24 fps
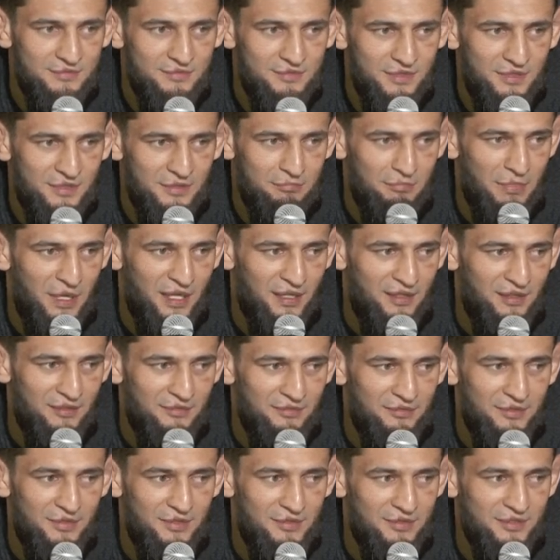Not back
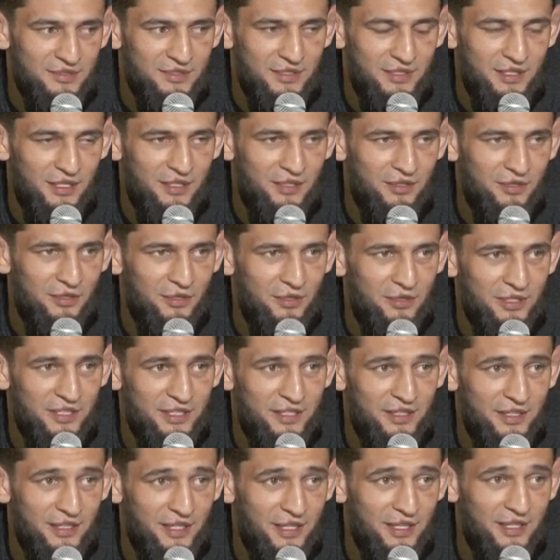and forth. I'm going to go
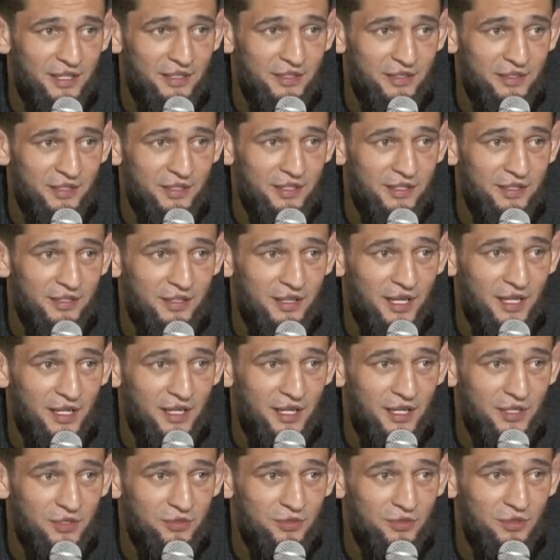in the cage and
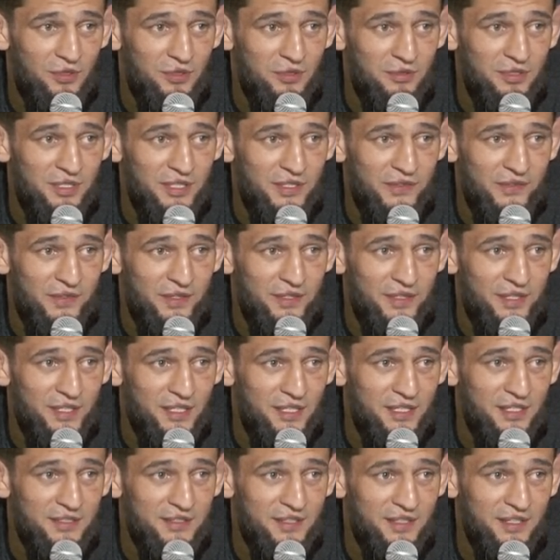like I do always,
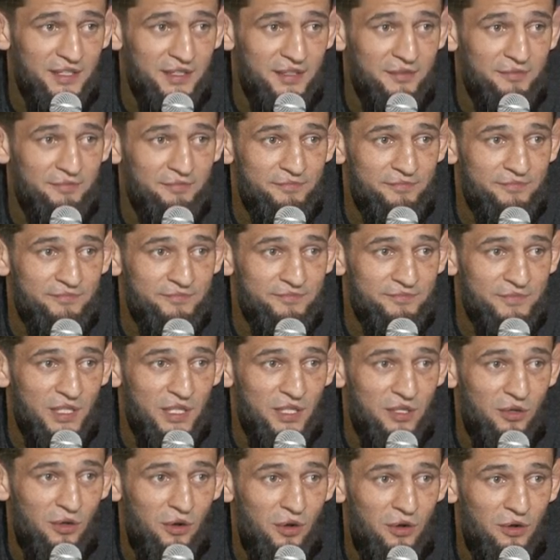take his head
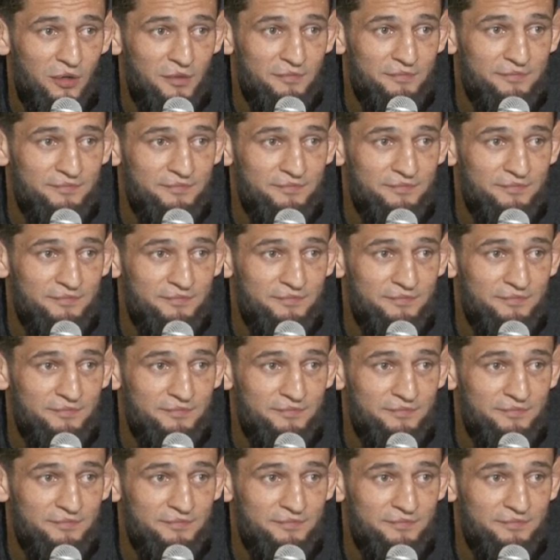and go home.